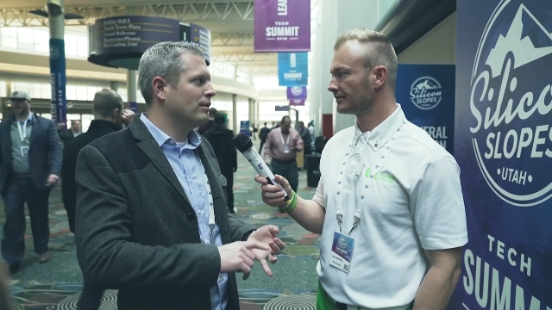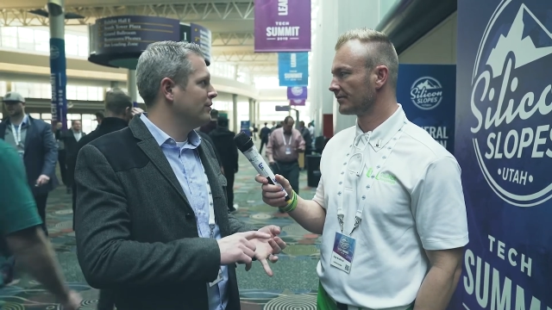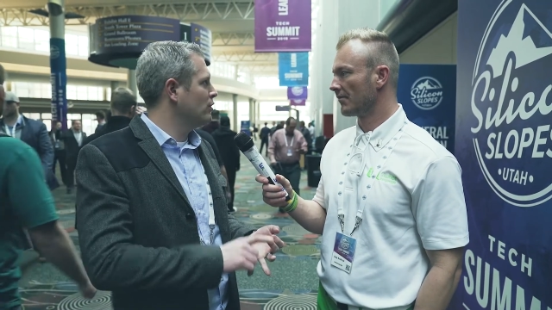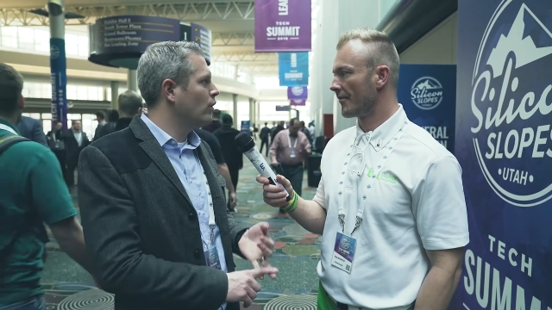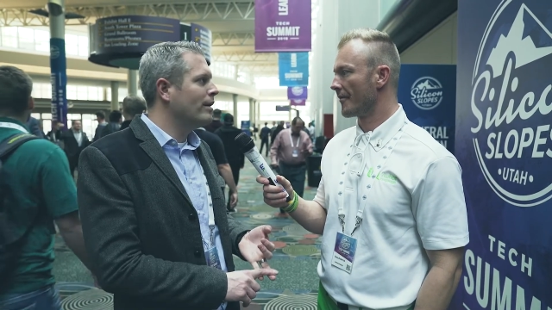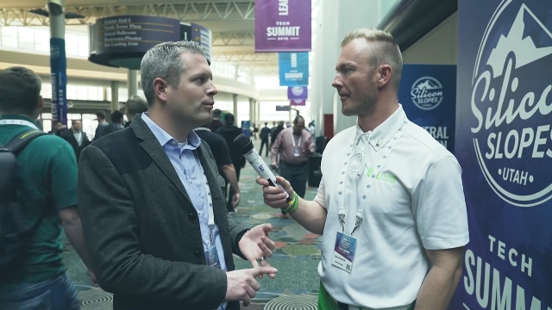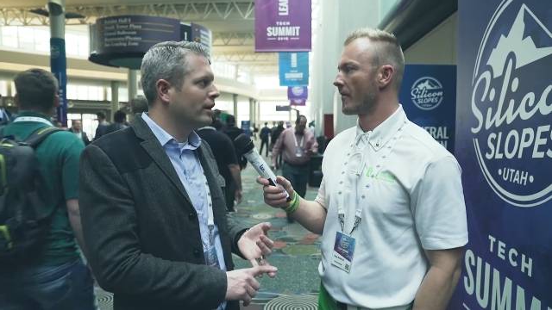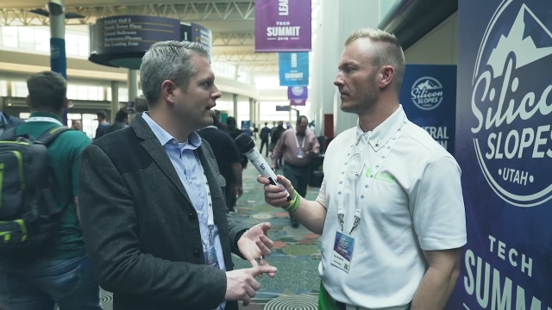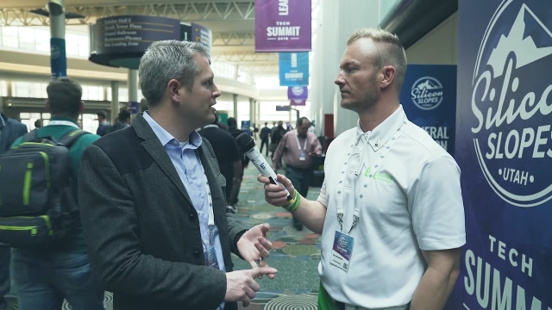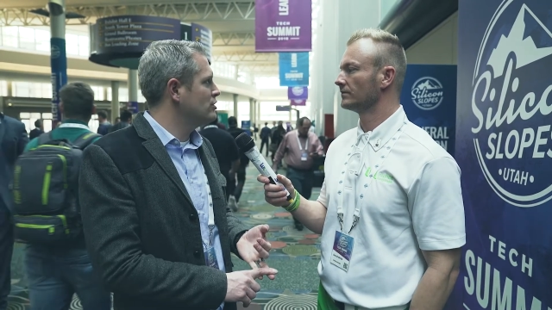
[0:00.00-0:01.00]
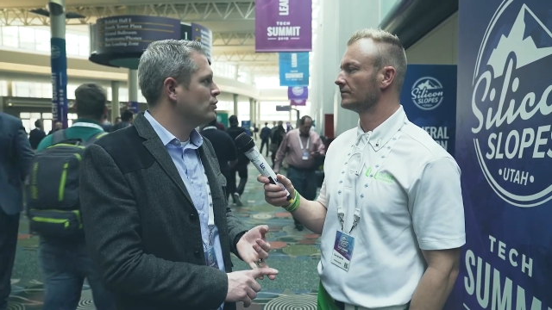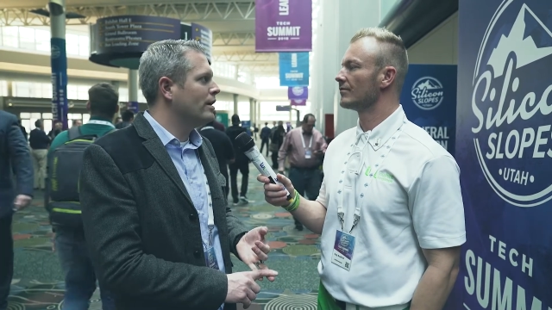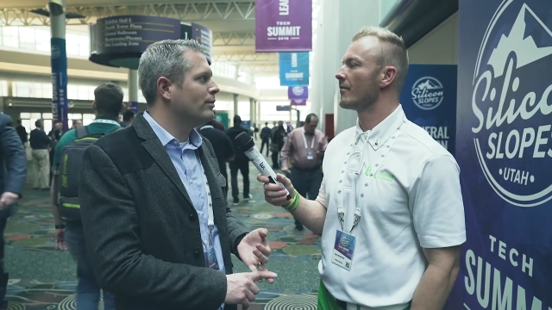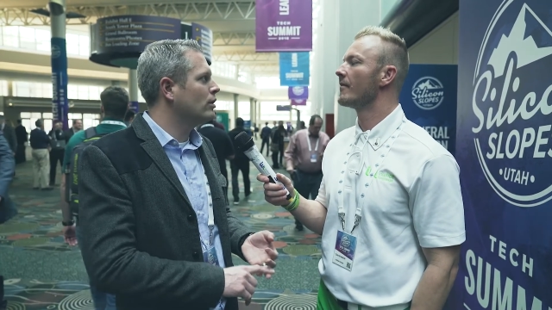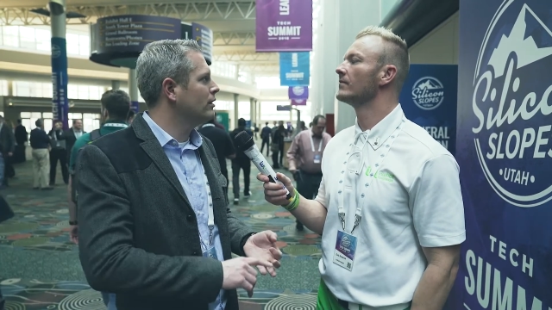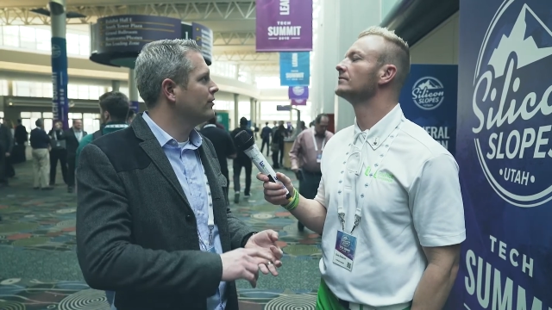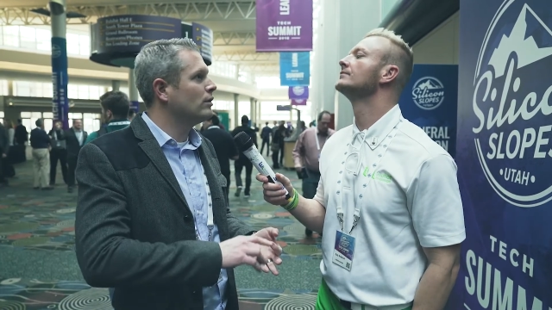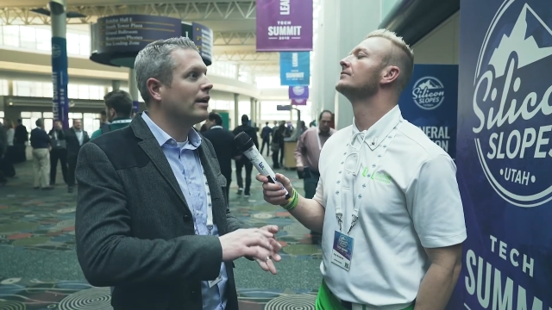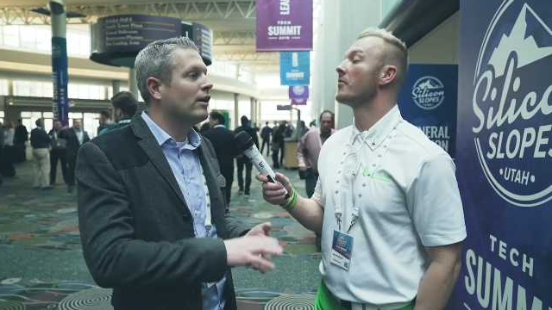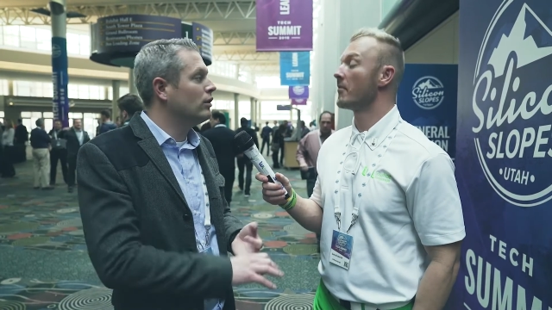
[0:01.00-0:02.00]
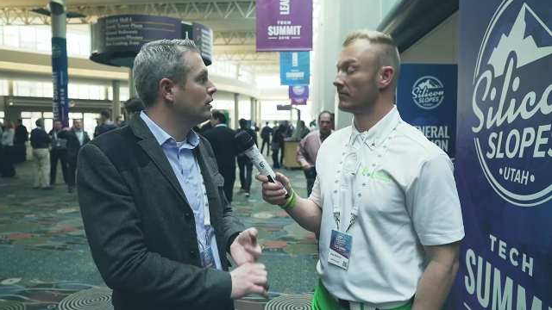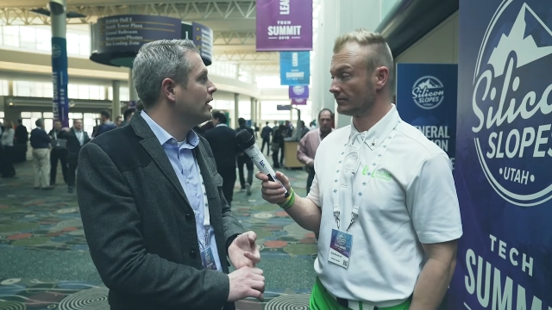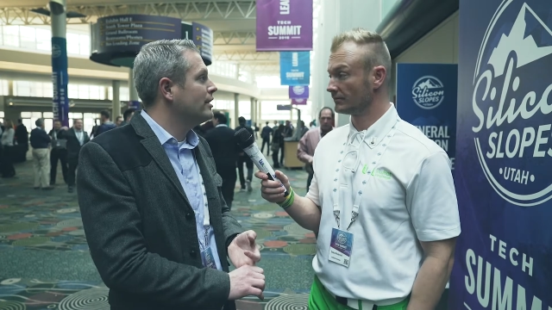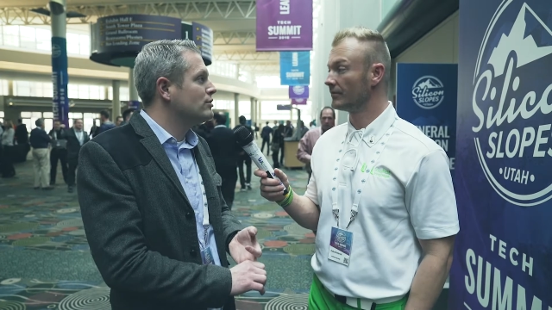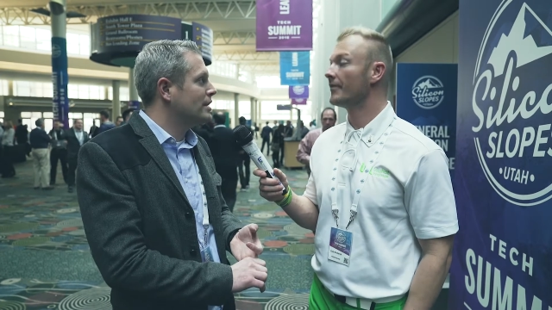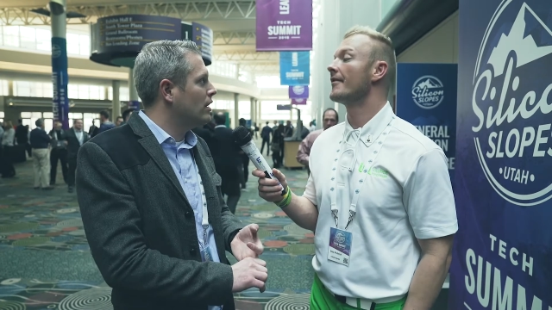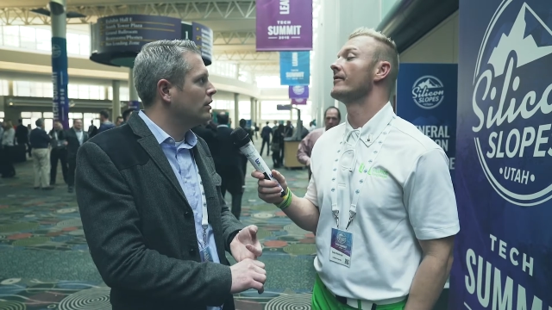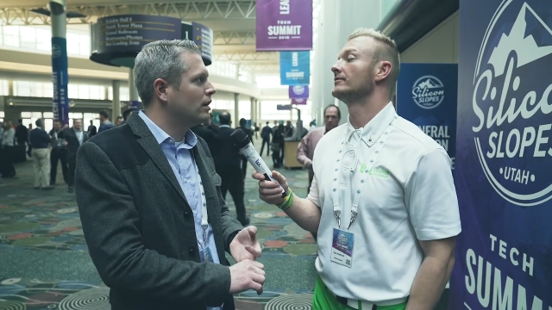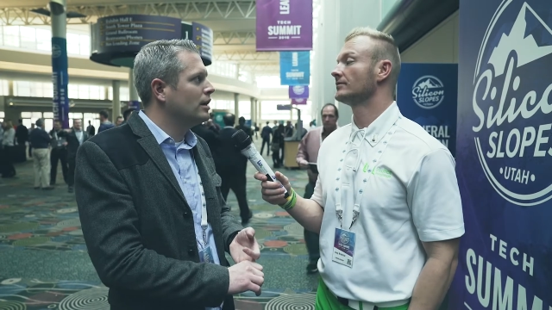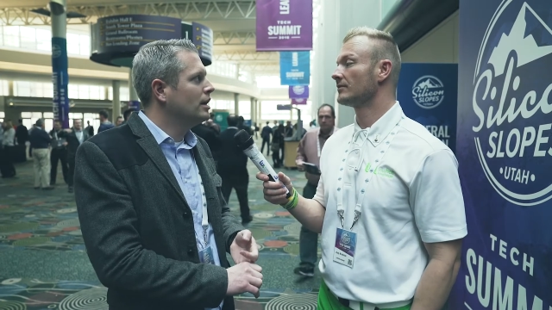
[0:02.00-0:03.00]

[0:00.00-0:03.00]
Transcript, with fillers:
Speaker 1: If you're a whiteboard guy, use whiteboard. If you're an Outlook guy, use Outlook.